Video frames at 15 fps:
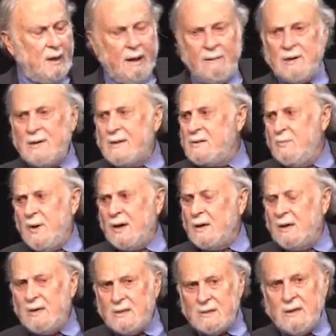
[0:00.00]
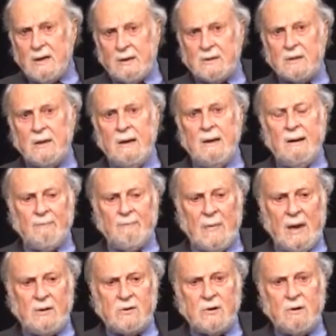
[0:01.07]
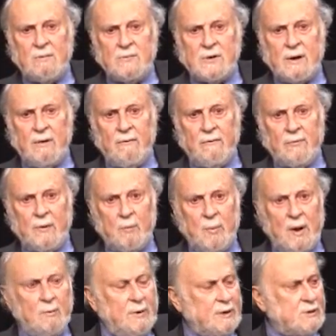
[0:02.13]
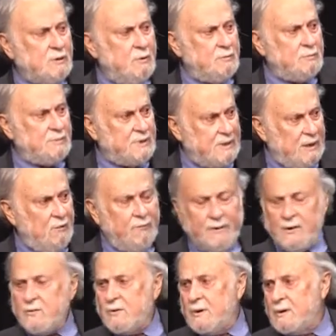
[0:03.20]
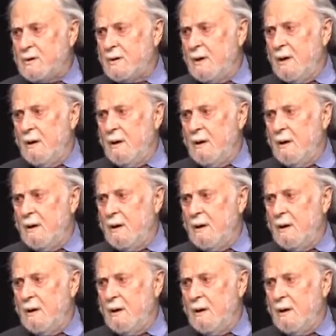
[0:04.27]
I mean, it doesn't make any sense in terms of the public's own self interest